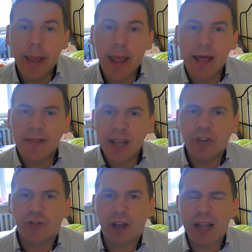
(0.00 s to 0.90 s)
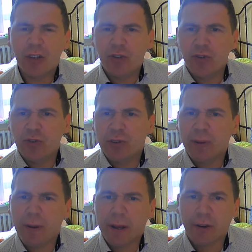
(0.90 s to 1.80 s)
and they're trying to
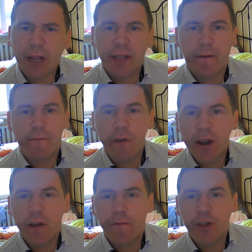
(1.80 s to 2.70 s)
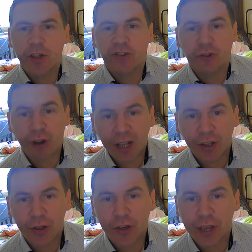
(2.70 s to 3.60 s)
create a very efficient
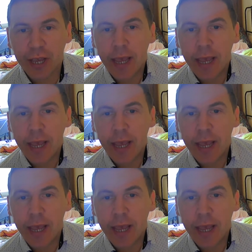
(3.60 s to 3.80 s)
strategy